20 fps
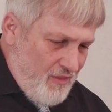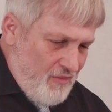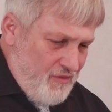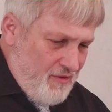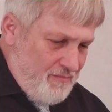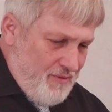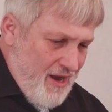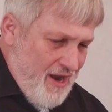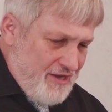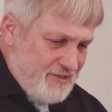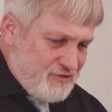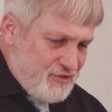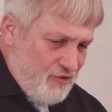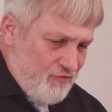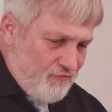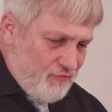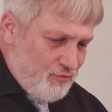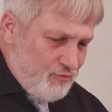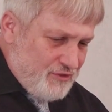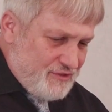the
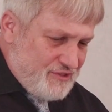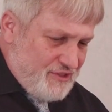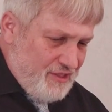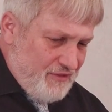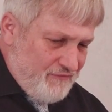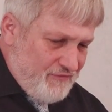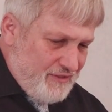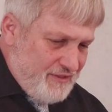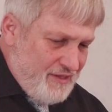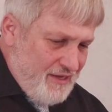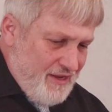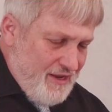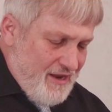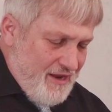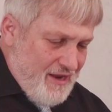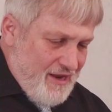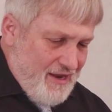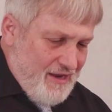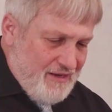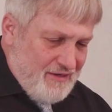Passover was given.
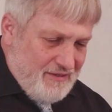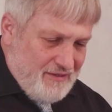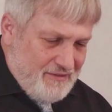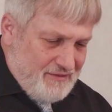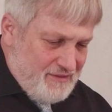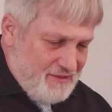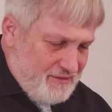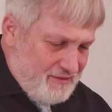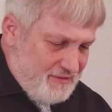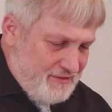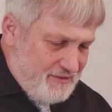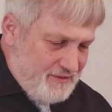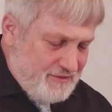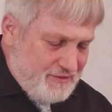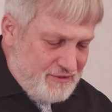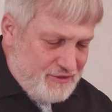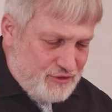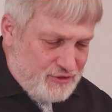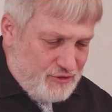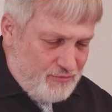And again, uh,
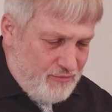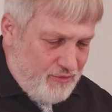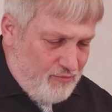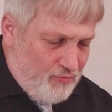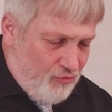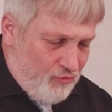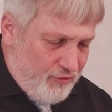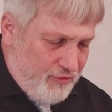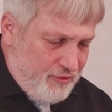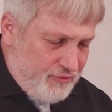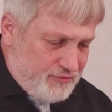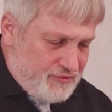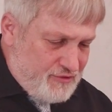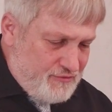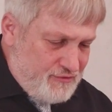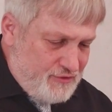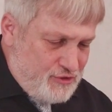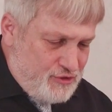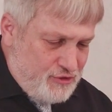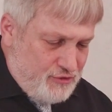just a memorial to
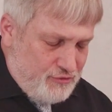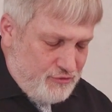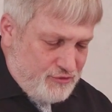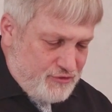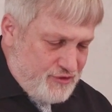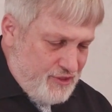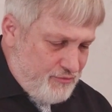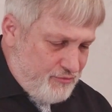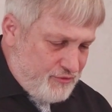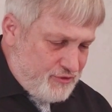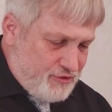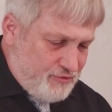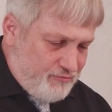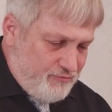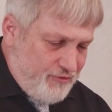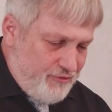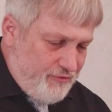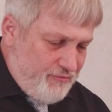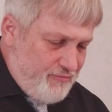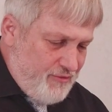the Jews. They were to
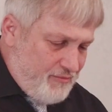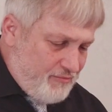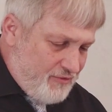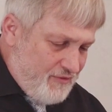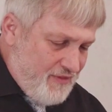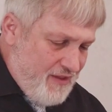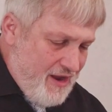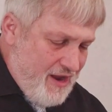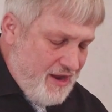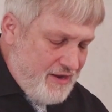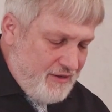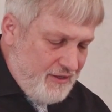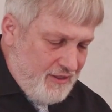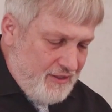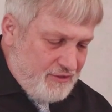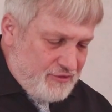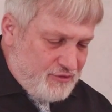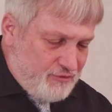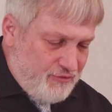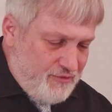remember that,
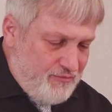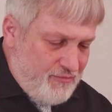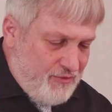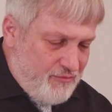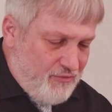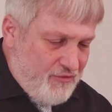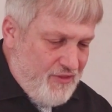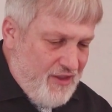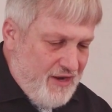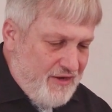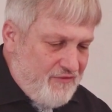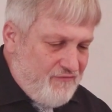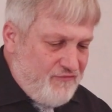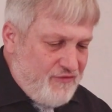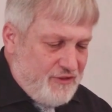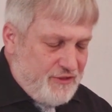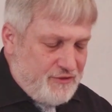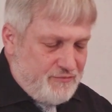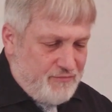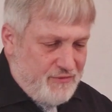to remember that
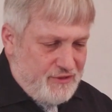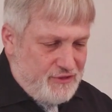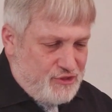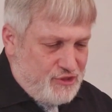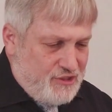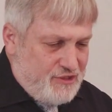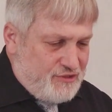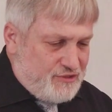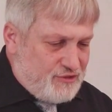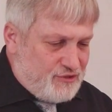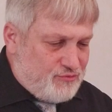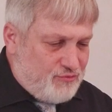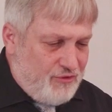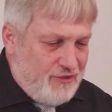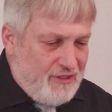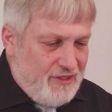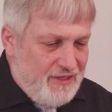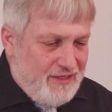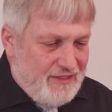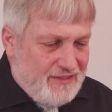event that Jesus
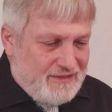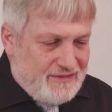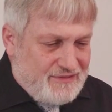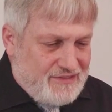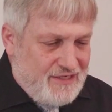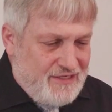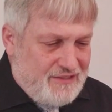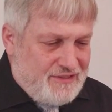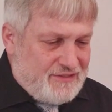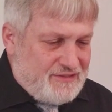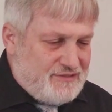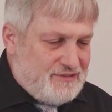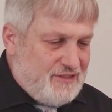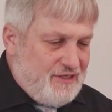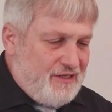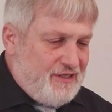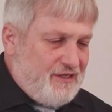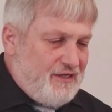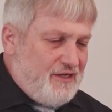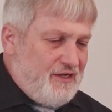would take his
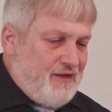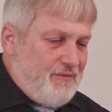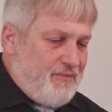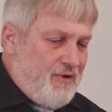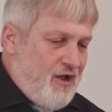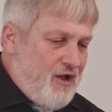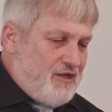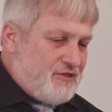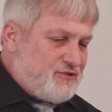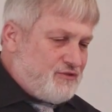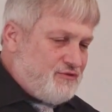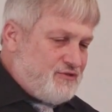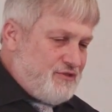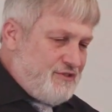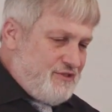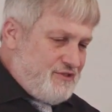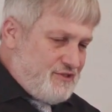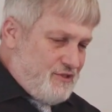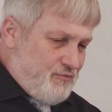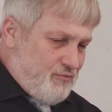uh, apostles and
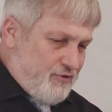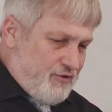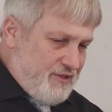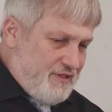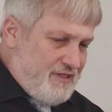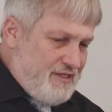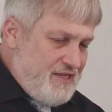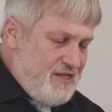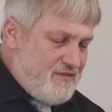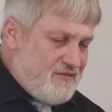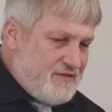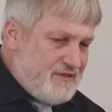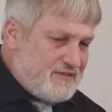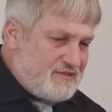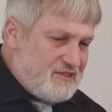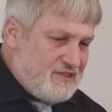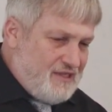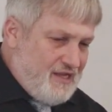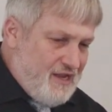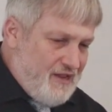he said, We're going to eat this
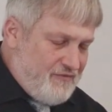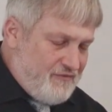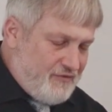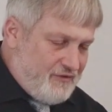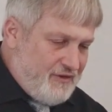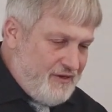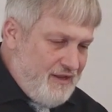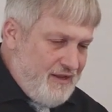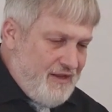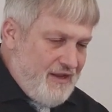together